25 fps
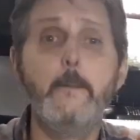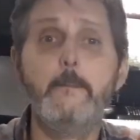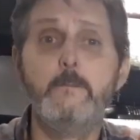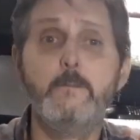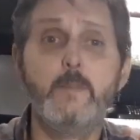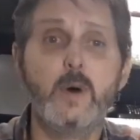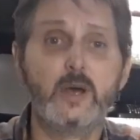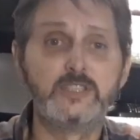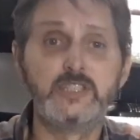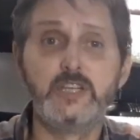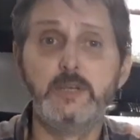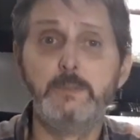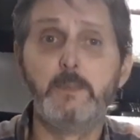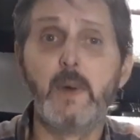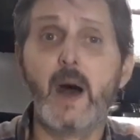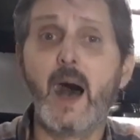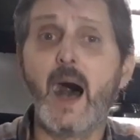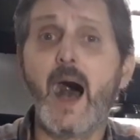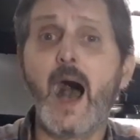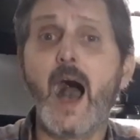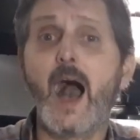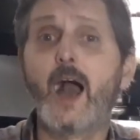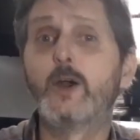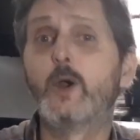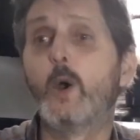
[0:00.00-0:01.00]
mossy
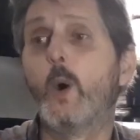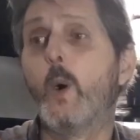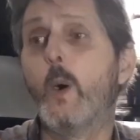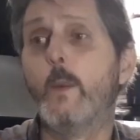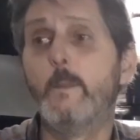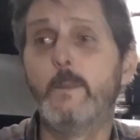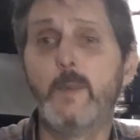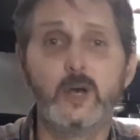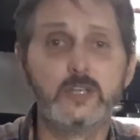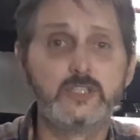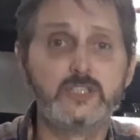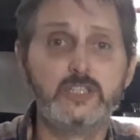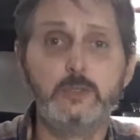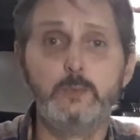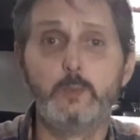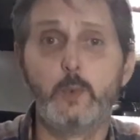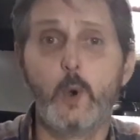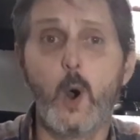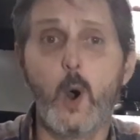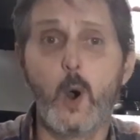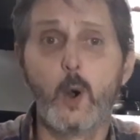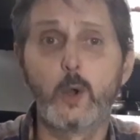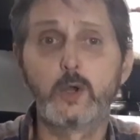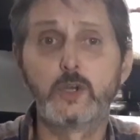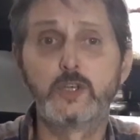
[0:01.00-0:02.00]
bark or mossy
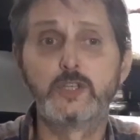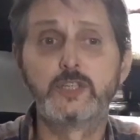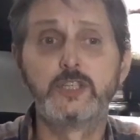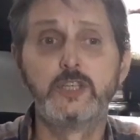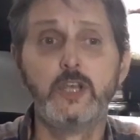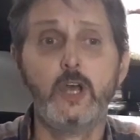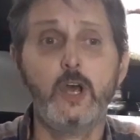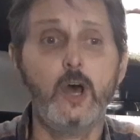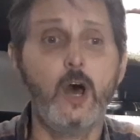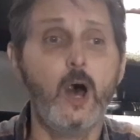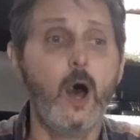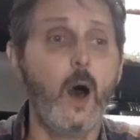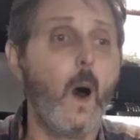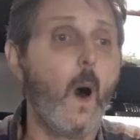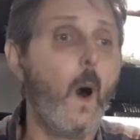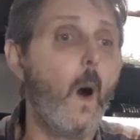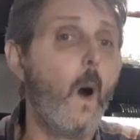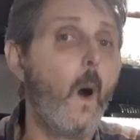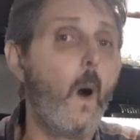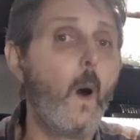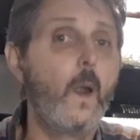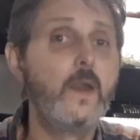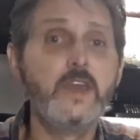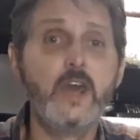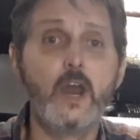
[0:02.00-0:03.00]
rocks,
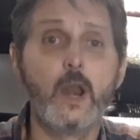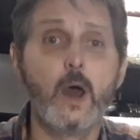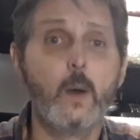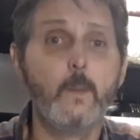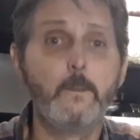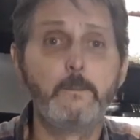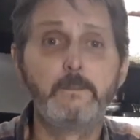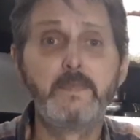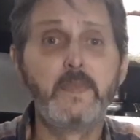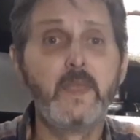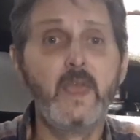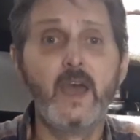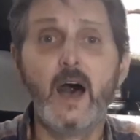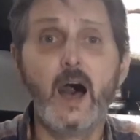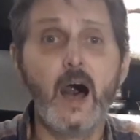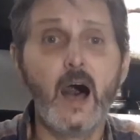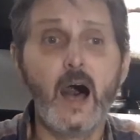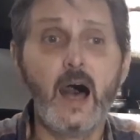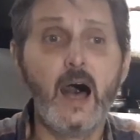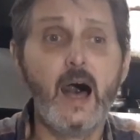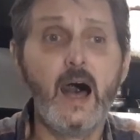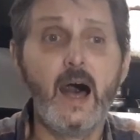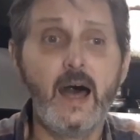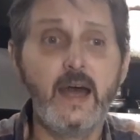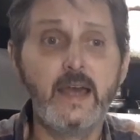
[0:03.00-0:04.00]
or, you know,
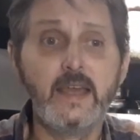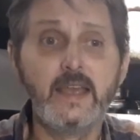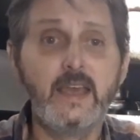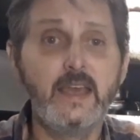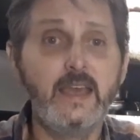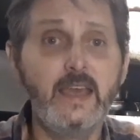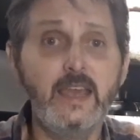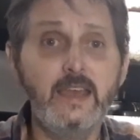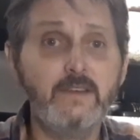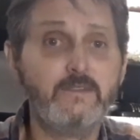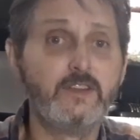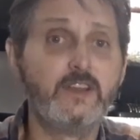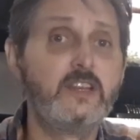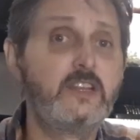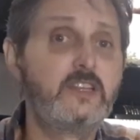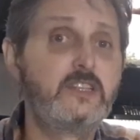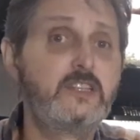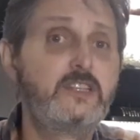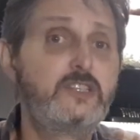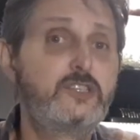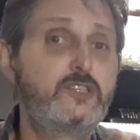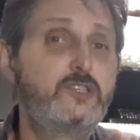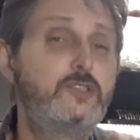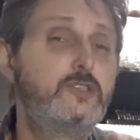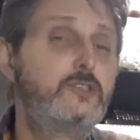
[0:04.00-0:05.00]
even
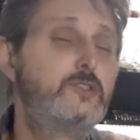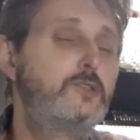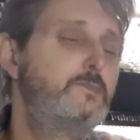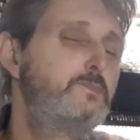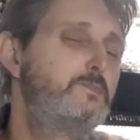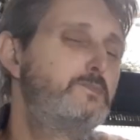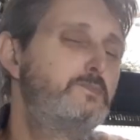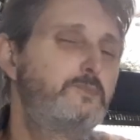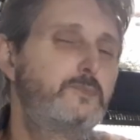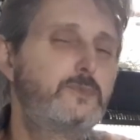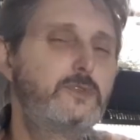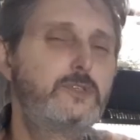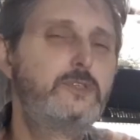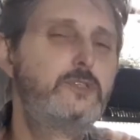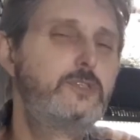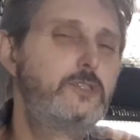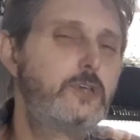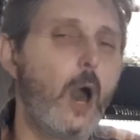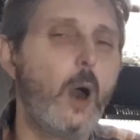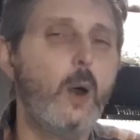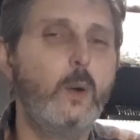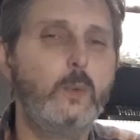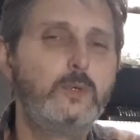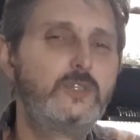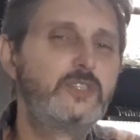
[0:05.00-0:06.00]

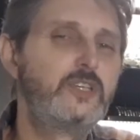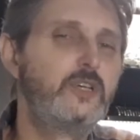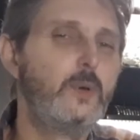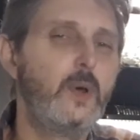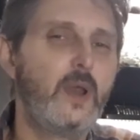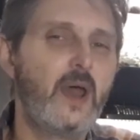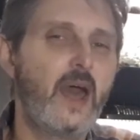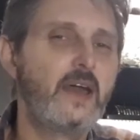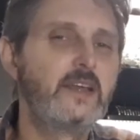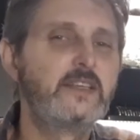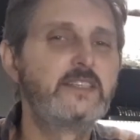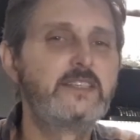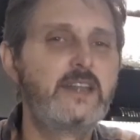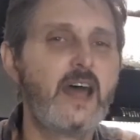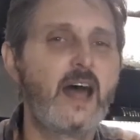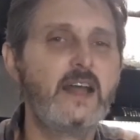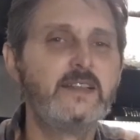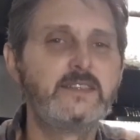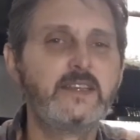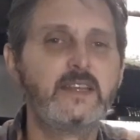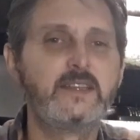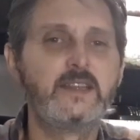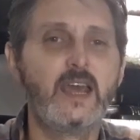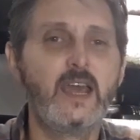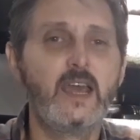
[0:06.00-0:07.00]
go to an extent,
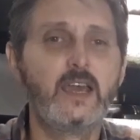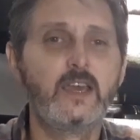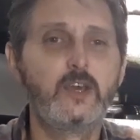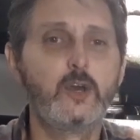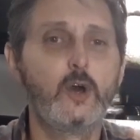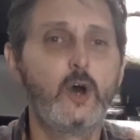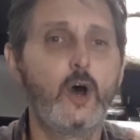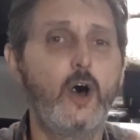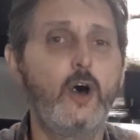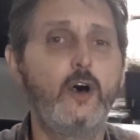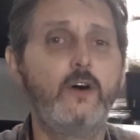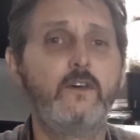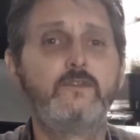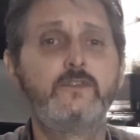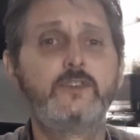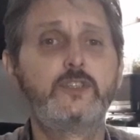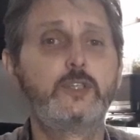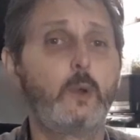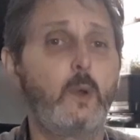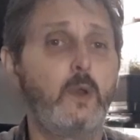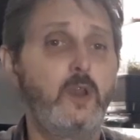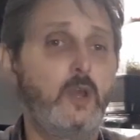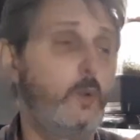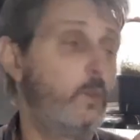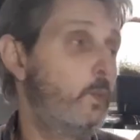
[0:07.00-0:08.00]
I think, of
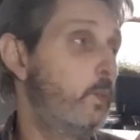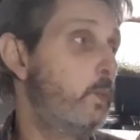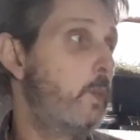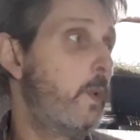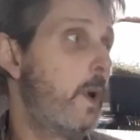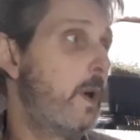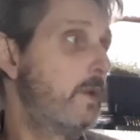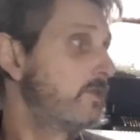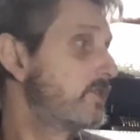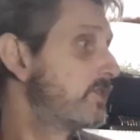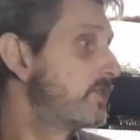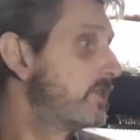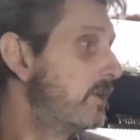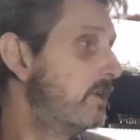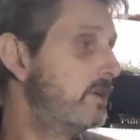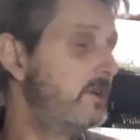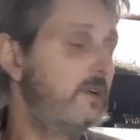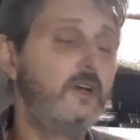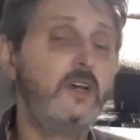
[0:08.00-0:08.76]
showing you what